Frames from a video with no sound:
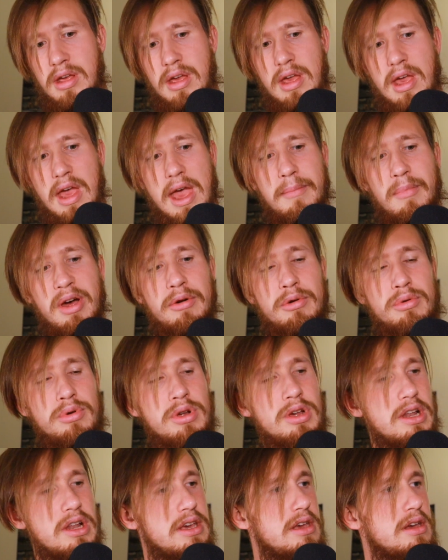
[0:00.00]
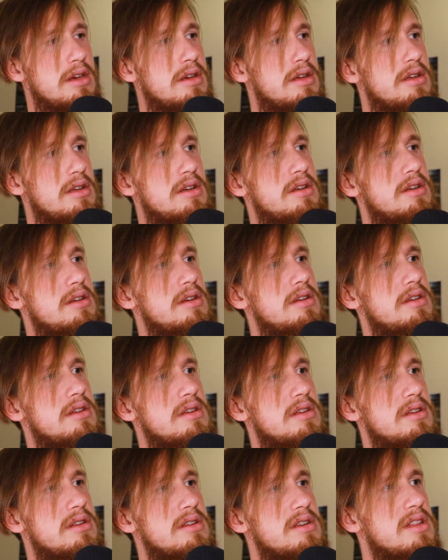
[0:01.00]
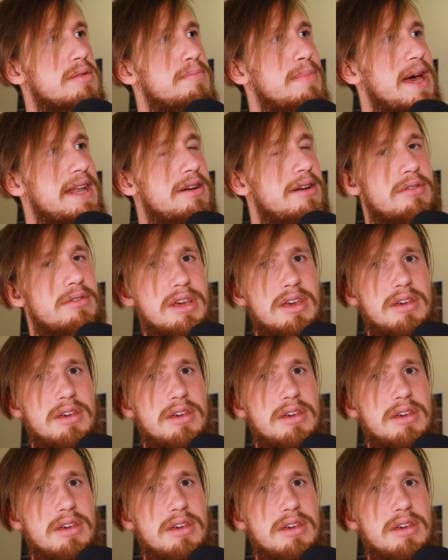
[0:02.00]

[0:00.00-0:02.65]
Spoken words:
Am I really this battery?